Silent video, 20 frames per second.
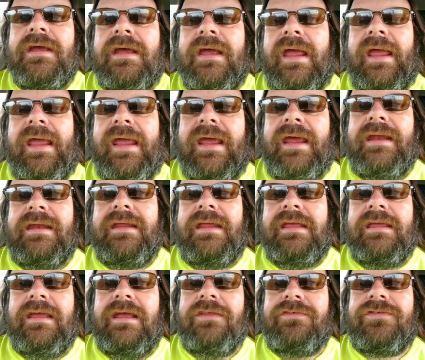and he
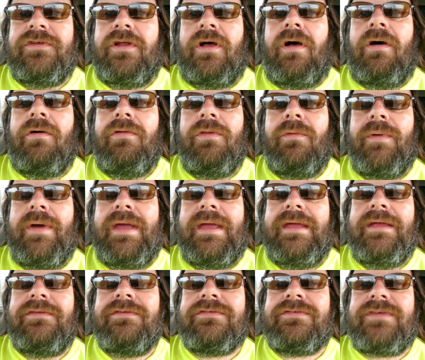gets it all the way
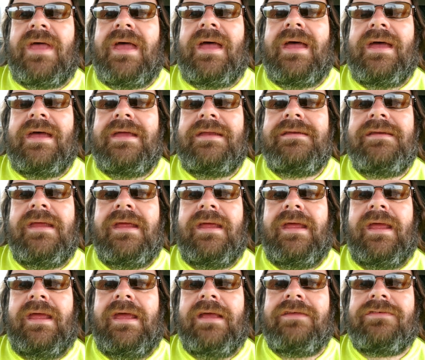inside,
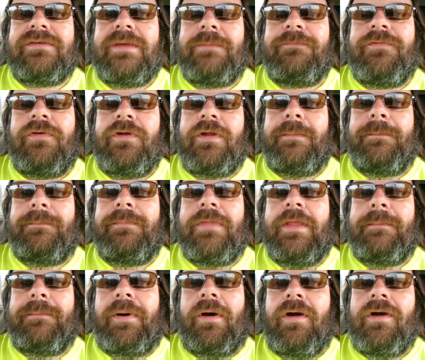except for
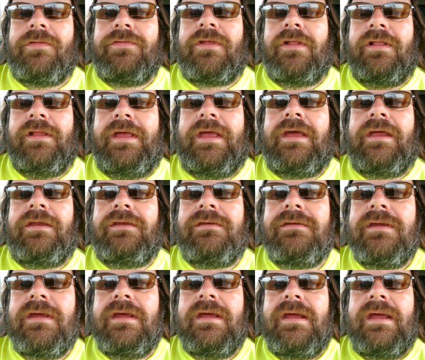the part of the lid,
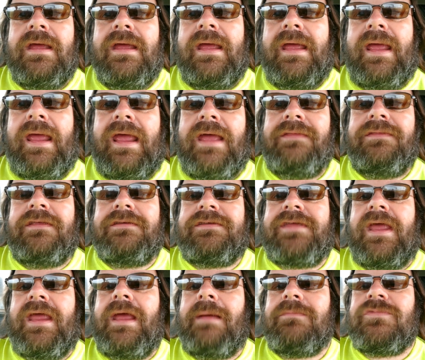and the
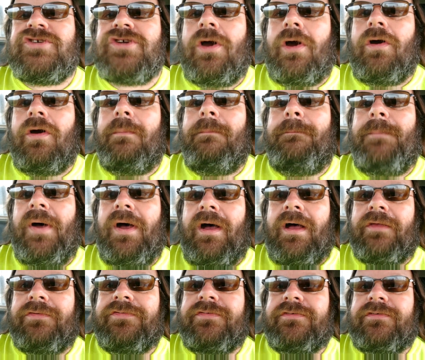damn jar
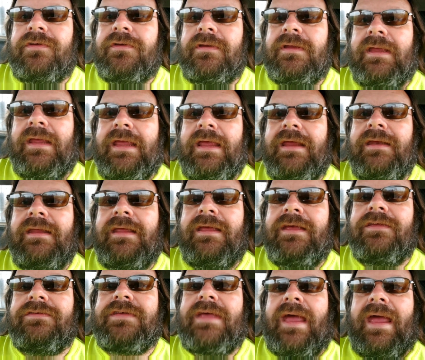busts in
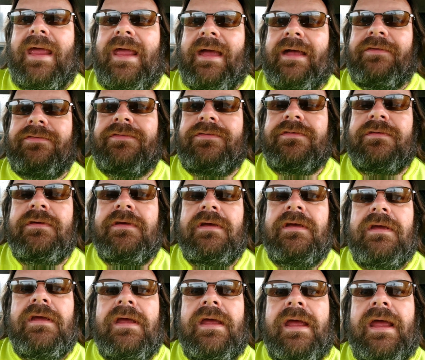his ass.
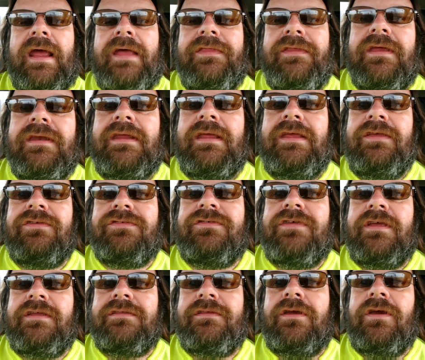And then he's
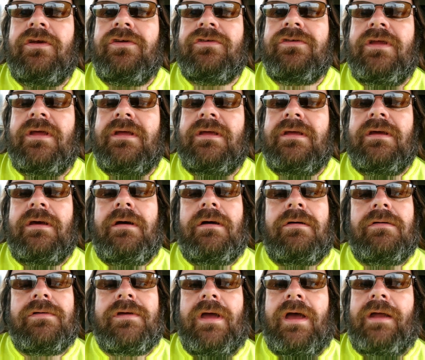sitting there,
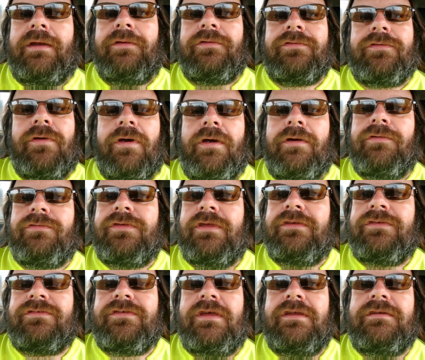oh God, it's gross.
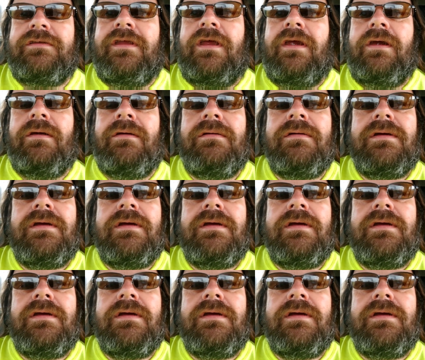He's sitting there